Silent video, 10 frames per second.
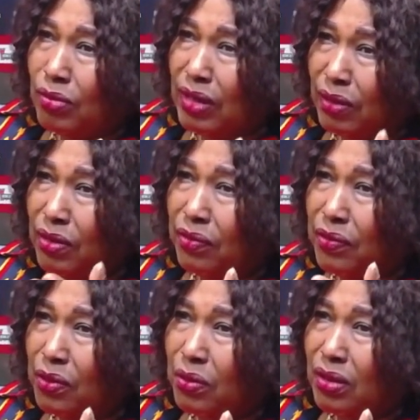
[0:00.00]
liquid
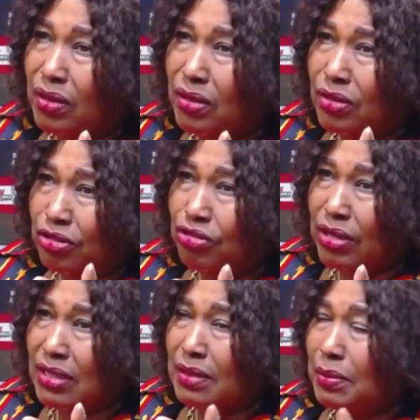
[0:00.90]
fuel. Do
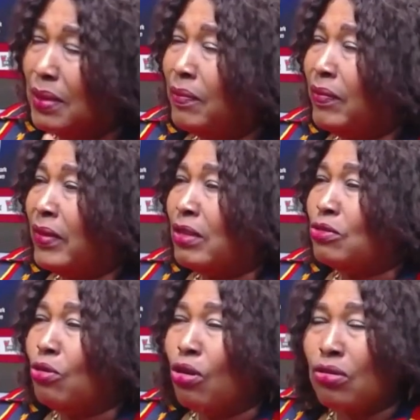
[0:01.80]
you get it?
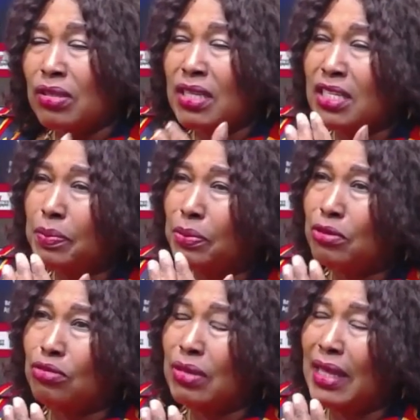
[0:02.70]
So all these
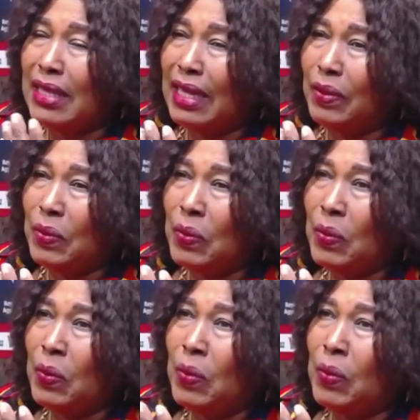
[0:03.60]
put together, no.
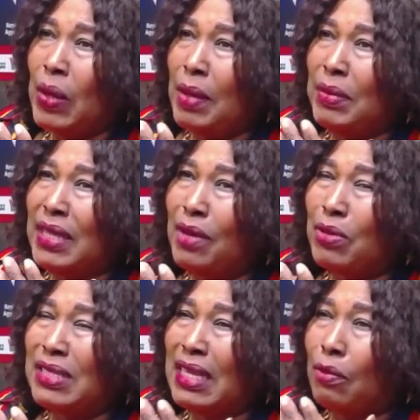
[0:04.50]
I mean,
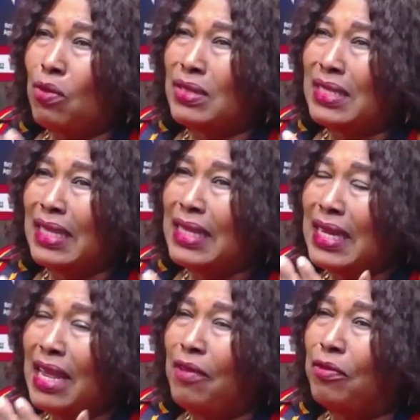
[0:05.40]
there was a
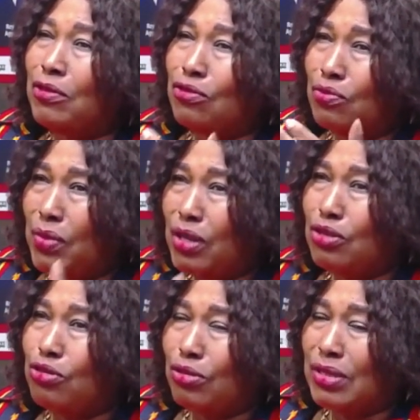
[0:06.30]
concerted effort to
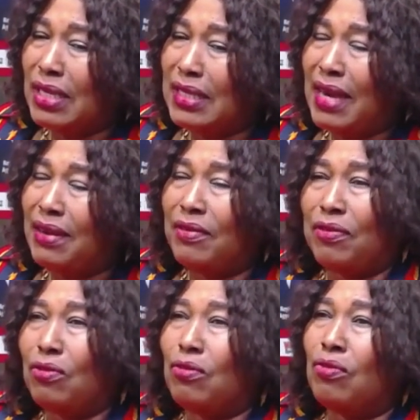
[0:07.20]
make sure set
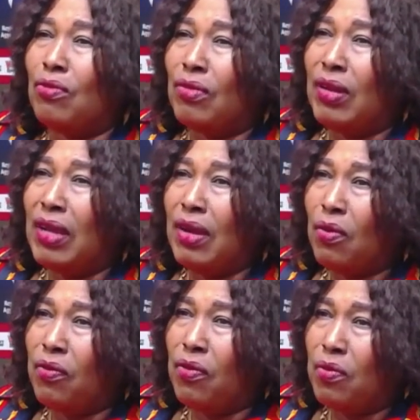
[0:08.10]
tariff
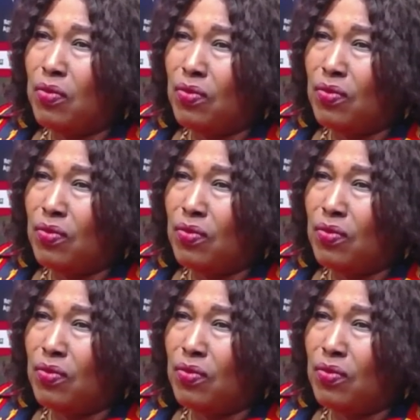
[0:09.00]
no form